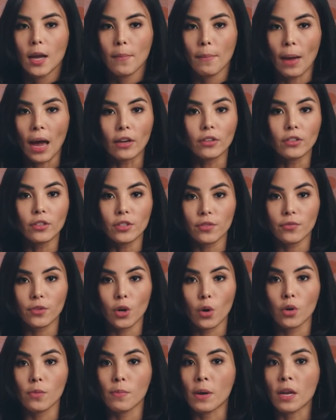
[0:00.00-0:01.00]
patterns of
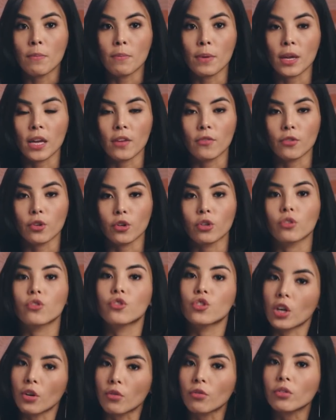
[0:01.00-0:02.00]
codependent behavior
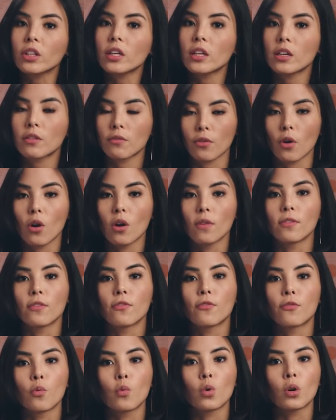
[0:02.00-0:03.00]
generally involve
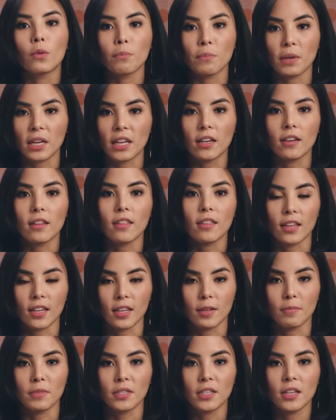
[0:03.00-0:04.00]
four main
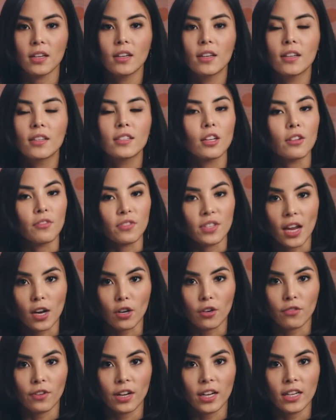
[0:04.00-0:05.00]
themes:
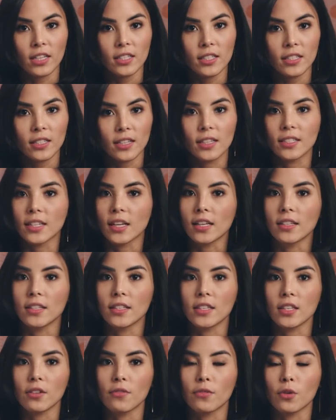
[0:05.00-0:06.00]
self-sacrifice, a
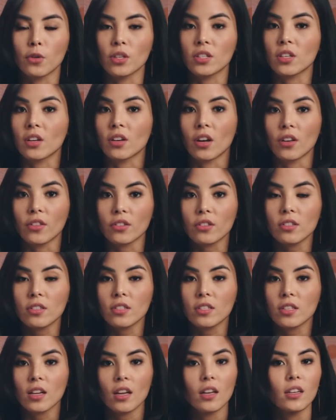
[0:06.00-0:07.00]
tendency to focus on
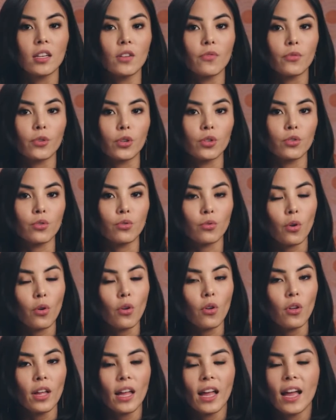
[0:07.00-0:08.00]
others, a need for
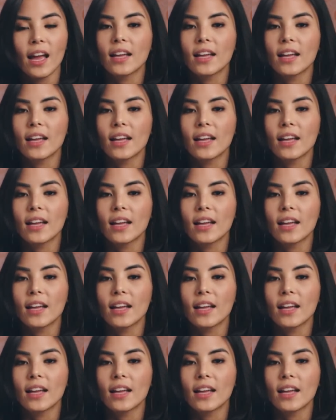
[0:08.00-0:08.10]
control,